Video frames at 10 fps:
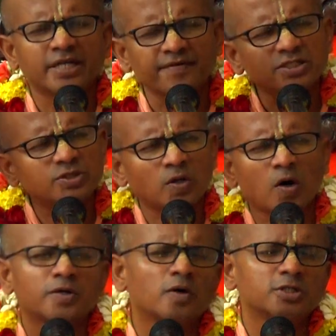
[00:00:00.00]
There was
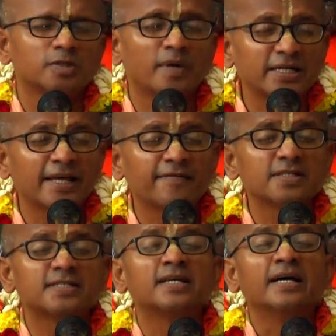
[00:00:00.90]
drought also, but there
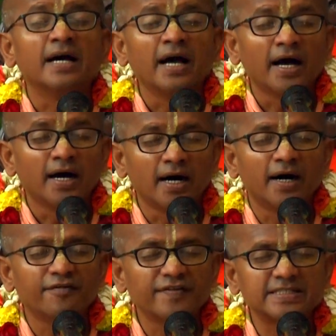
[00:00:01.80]
was
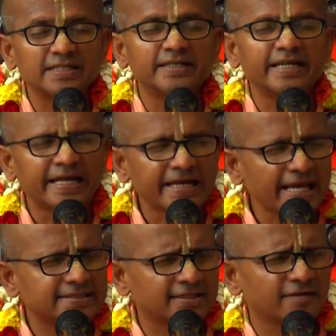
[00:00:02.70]
a facility, a
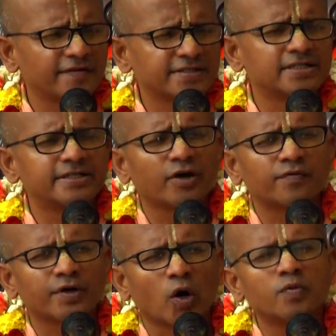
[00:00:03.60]
natural facility
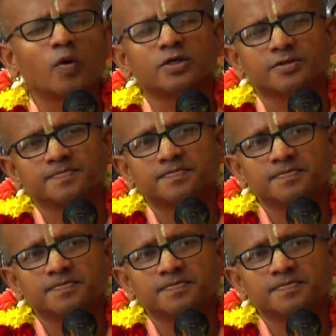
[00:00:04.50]
of groundwater.